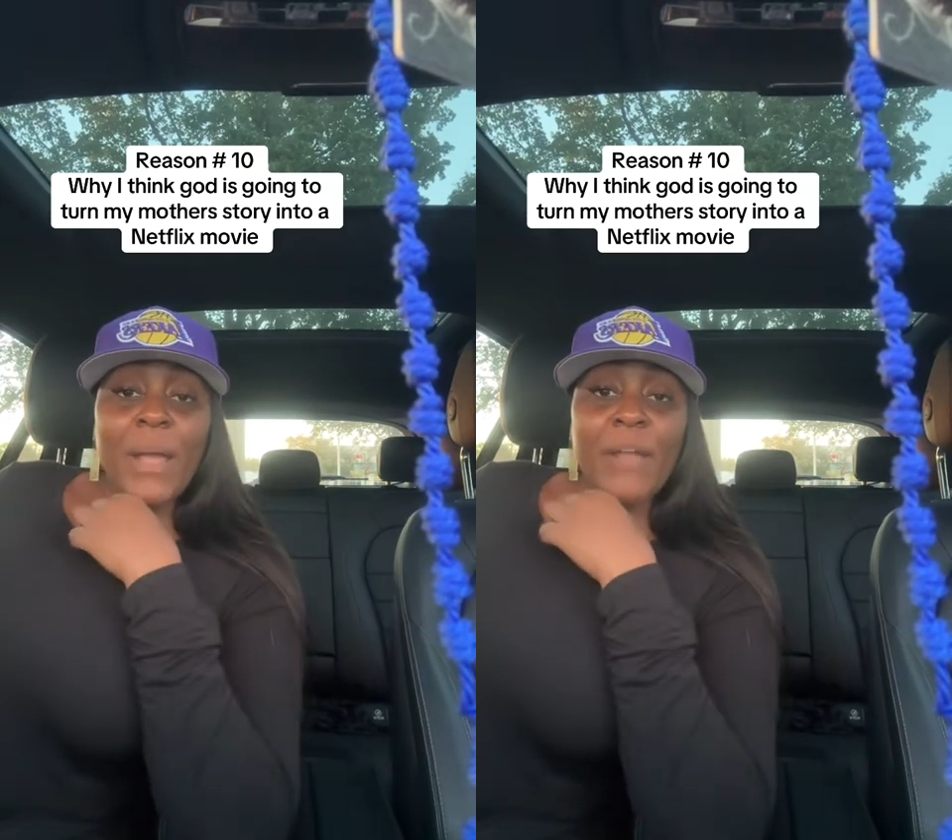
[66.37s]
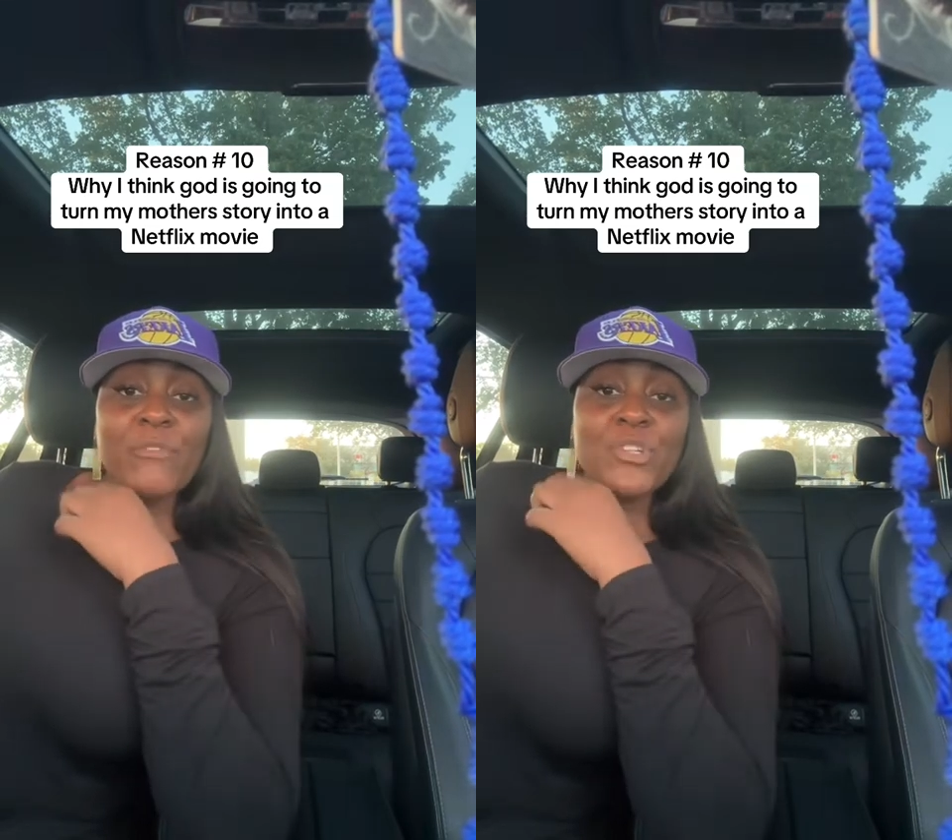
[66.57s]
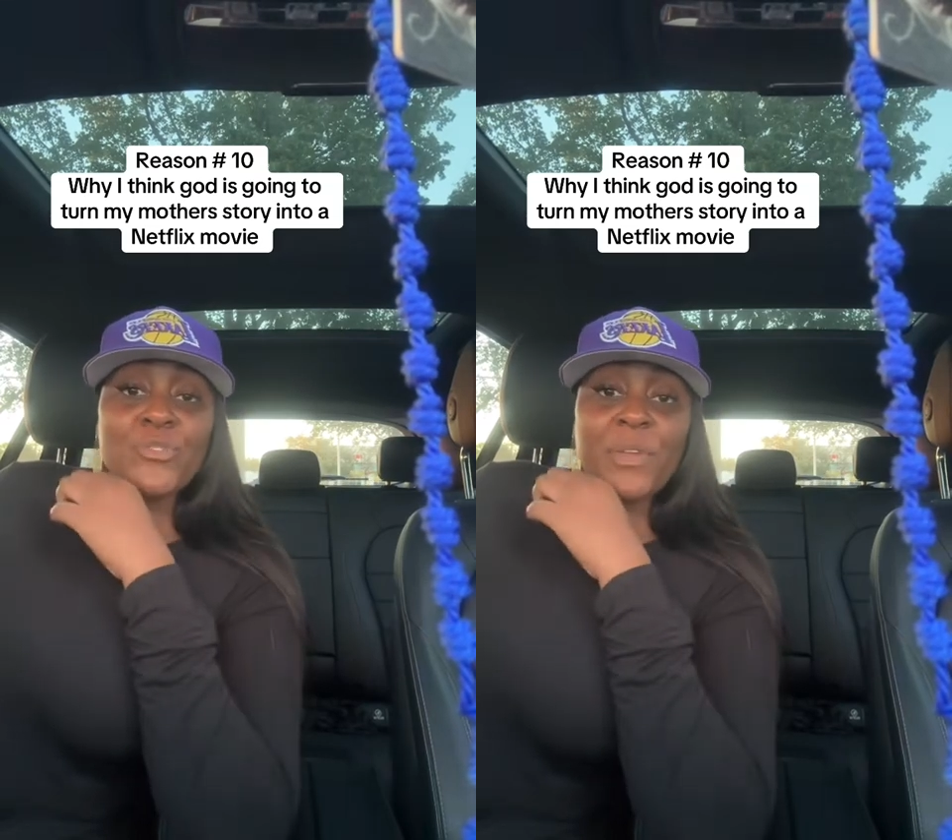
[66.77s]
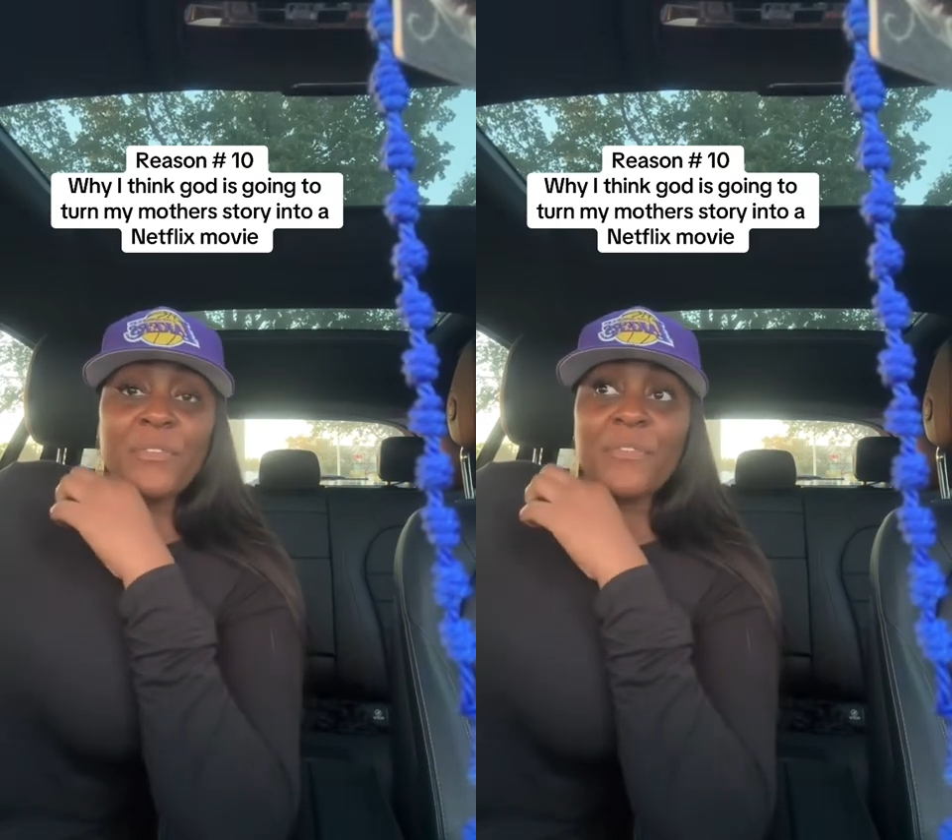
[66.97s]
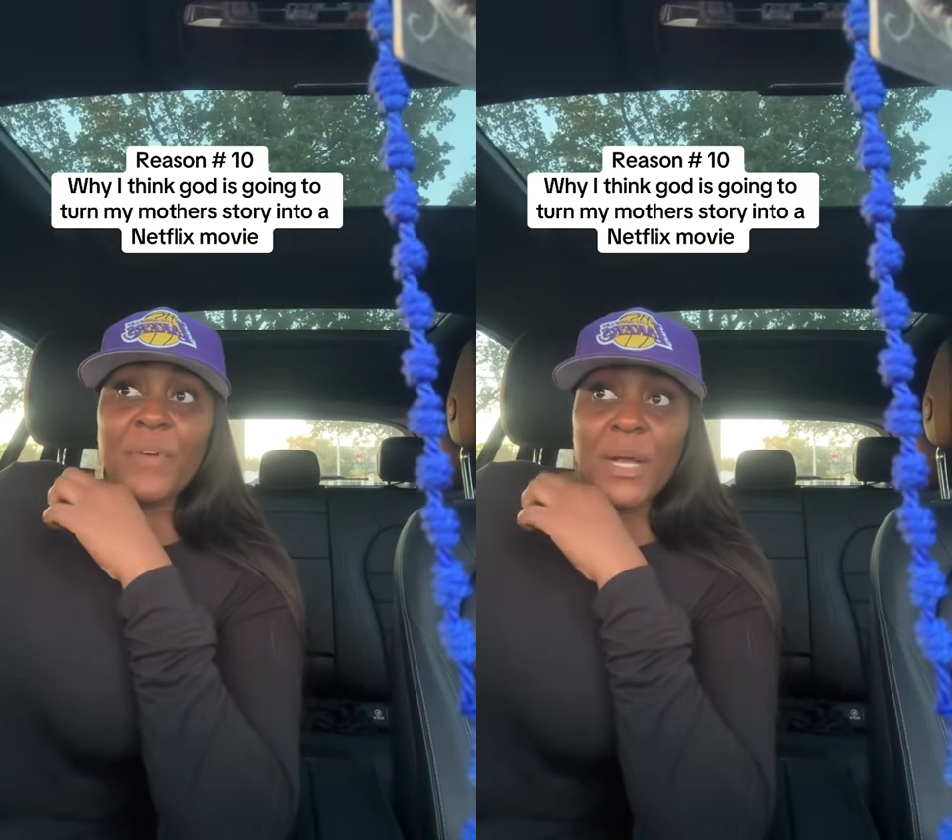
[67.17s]
and retrieve
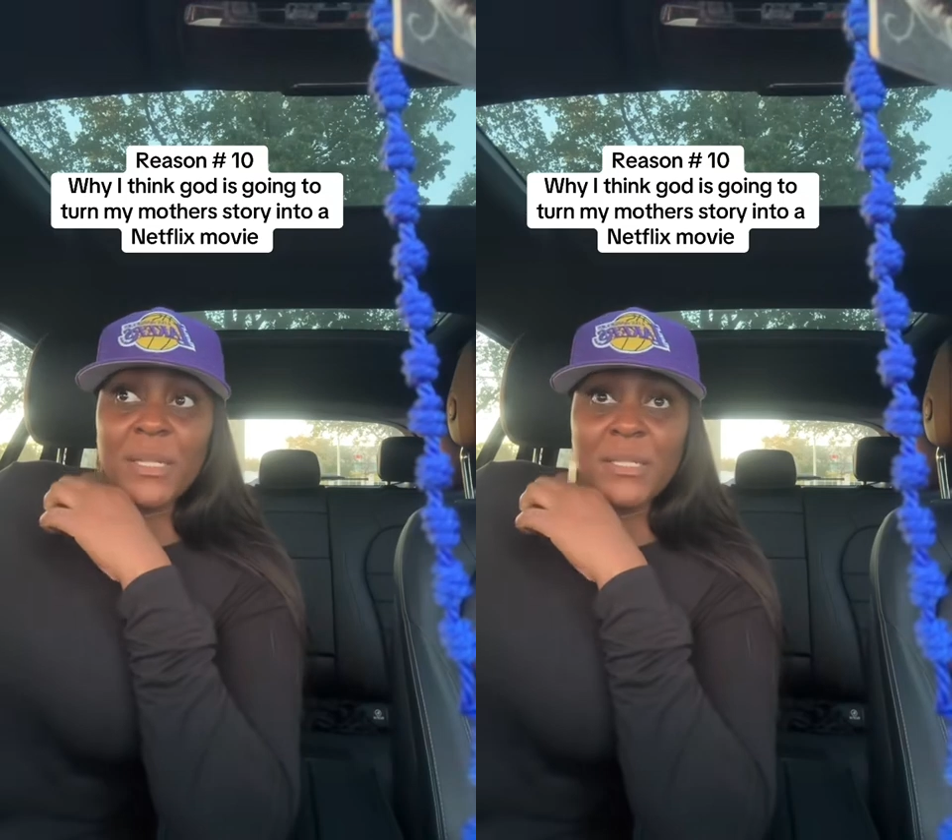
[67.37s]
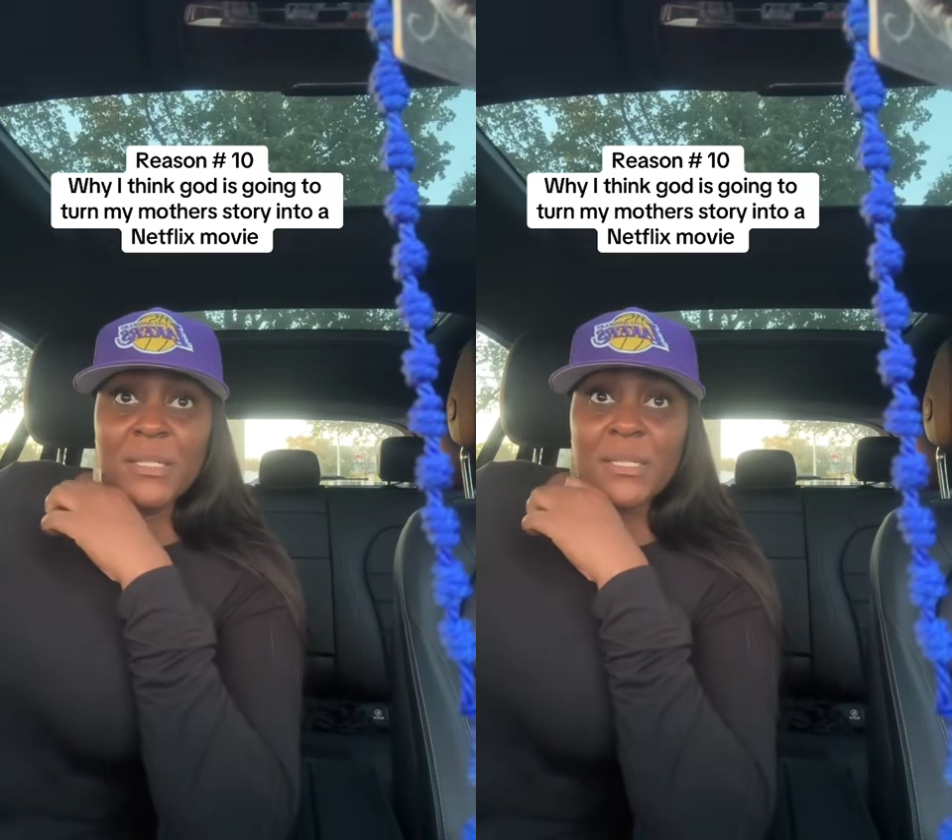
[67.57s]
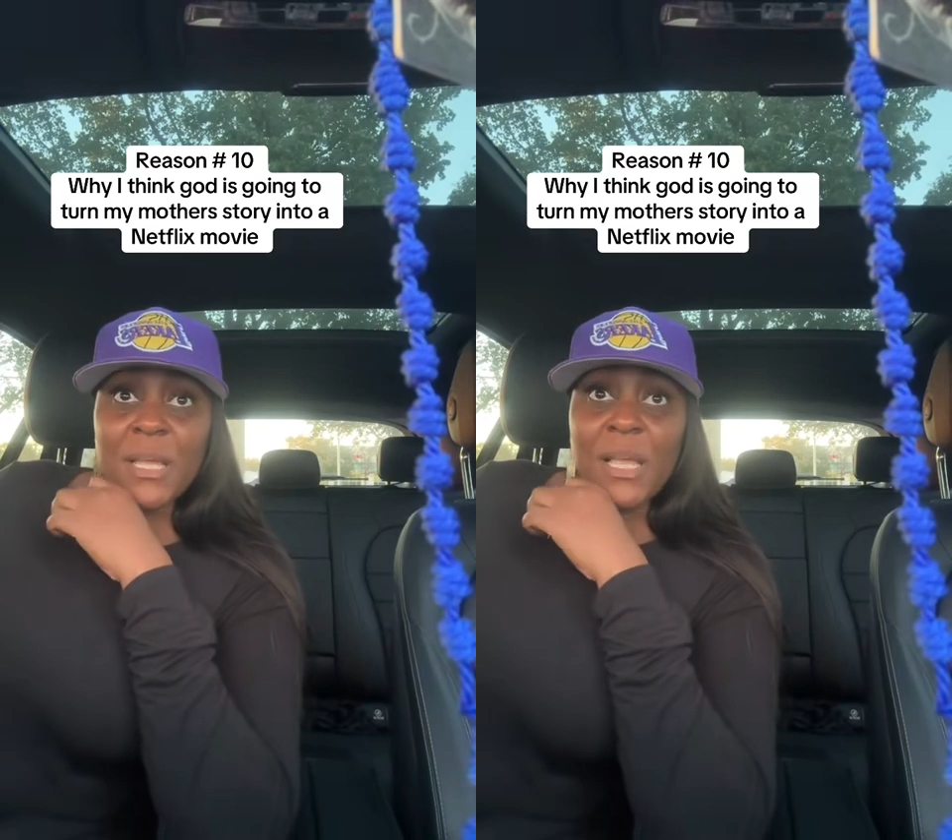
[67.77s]
funds,